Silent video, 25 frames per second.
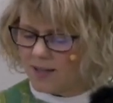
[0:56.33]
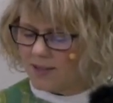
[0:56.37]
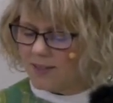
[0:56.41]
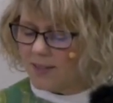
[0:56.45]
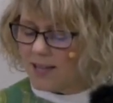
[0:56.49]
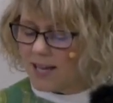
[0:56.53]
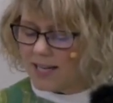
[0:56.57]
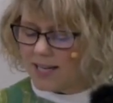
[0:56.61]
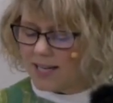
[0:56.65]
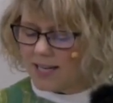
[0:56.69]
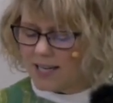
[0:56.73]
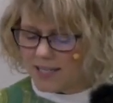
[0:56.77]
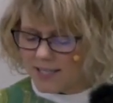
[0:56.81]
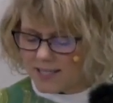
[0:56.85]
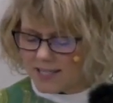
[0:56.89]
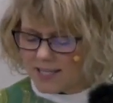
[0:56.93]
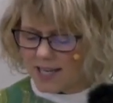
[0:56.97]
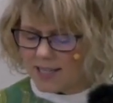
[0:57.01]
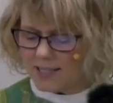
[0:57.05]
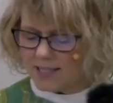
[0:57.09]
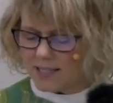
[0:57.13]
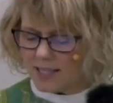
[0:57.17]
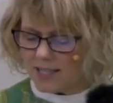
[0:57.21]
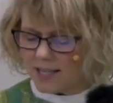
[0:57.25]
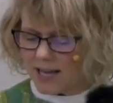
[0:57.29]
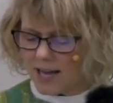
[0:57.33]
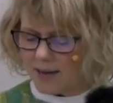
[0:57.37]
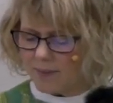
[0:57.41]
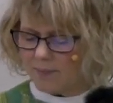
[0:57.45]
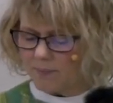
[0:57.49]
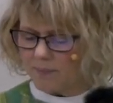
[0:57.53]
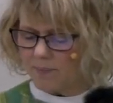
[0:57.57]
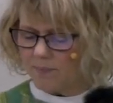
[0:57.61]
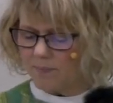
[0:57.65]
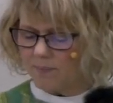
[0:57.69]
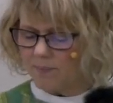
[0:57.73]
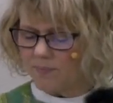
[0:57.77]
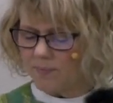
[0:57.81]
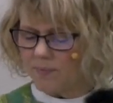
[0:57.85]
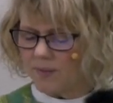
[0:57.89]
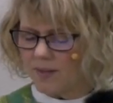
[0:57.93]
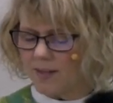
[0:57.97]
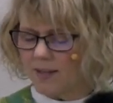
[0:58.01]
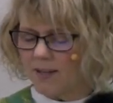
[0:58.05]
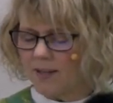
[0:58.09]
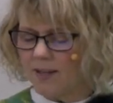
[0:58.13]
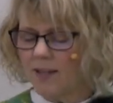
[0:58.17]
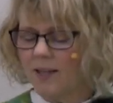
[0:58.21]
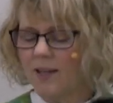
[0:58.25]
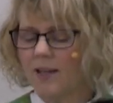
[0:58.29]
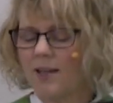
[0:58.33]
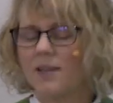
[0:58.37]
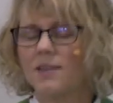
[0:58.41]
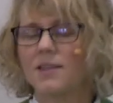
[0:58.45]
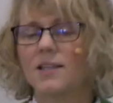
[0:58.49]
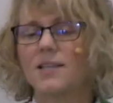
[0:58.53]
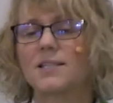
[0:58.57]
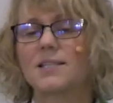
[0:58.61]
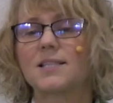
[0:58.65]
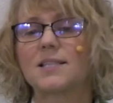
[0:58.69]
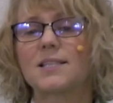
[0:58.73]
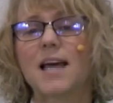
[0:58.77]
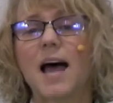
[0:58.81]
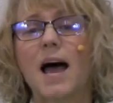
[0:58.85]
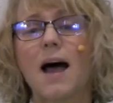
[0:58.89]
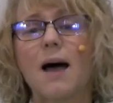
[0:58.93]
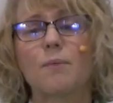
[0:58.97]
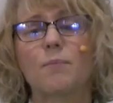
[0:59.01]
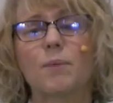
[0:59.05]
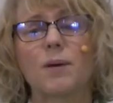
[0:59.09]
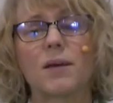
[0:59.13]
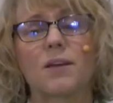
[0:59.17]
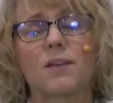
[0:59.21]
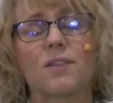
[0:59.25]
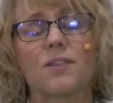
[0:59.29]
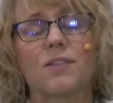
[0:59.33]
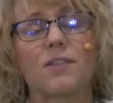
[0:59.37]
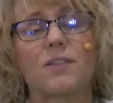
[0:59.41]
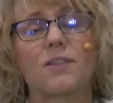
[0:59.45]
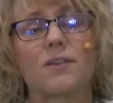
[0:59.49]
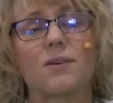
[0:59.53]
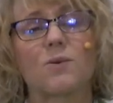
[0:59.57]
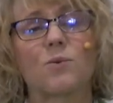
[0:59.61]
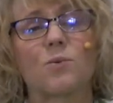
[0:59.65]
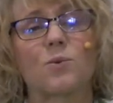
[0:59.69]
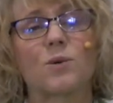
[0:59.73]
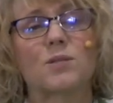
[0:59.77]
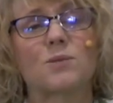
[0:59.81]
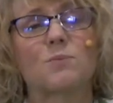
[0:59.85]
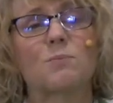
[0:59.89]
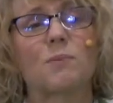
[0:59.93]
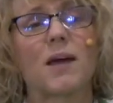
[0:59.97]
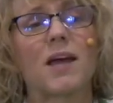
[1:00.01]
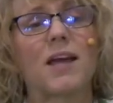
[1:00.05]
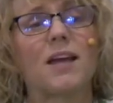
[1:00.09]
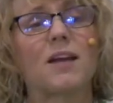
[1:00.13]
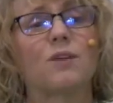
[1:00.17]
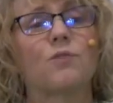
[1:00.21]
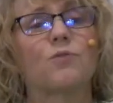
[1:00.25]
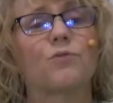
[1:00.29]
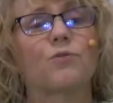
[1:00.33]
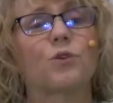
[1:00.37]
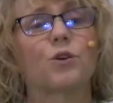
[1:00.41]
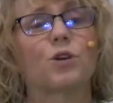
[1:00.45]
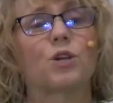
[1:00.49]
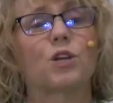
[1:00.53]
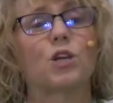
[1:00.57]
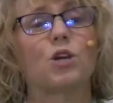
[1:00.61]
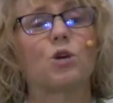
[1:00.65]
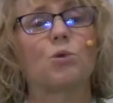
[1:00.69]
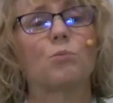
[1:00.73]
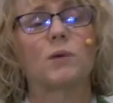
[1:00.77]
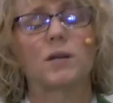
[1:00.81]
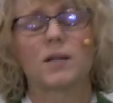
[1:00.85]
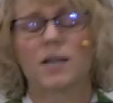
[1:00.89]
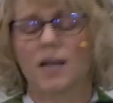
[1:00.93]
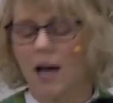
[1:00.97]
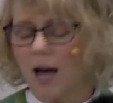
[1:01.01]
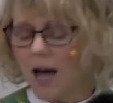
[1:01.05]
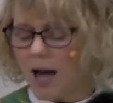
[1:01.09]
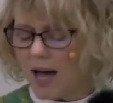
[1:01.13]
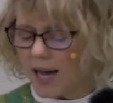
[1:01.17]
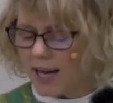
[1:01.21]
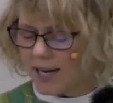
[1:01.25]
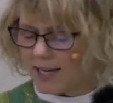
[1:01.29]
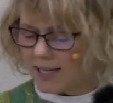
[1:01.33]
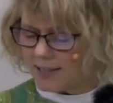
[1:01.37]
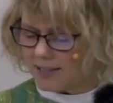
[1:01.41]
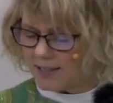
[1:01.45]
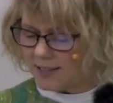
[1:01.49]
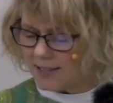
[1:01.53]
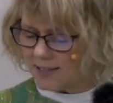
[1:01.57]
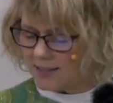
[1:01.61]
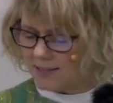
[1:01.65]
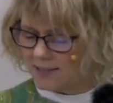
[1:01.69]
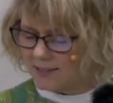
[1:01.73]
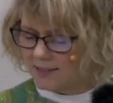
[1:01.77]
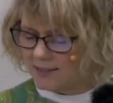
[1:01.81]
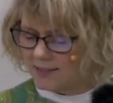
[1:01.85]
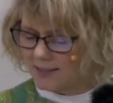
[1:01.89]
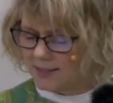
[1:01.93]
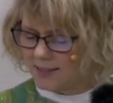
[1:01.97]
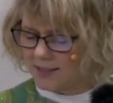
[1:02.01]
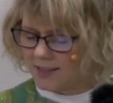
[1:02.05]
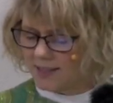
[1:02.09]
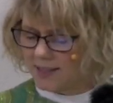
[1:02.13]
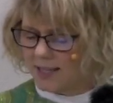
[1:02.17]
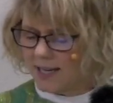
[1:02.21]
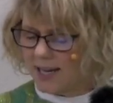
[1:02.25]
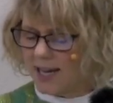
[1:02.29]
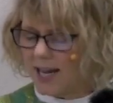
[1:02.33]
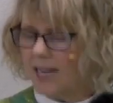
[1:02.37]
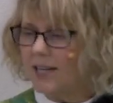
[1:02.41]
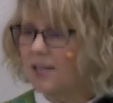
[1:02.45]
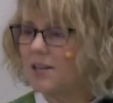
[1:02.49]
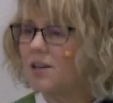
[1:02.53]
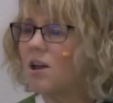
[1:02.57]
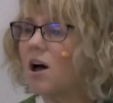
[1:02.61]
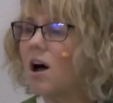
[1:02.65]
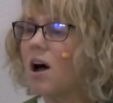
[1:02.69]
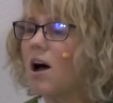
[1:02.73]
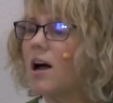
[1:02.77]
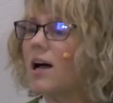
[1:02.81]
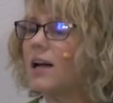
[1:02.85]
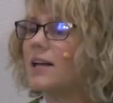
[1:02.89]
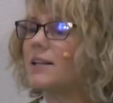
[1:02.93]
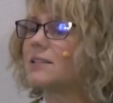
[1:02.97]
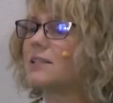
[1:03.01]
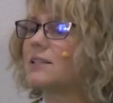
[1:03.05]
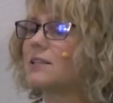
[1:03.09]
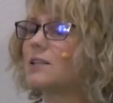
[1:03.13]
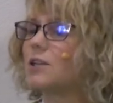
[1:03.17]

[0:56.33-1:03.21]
Then he said to them, "The Sabbath was made for humankind, and not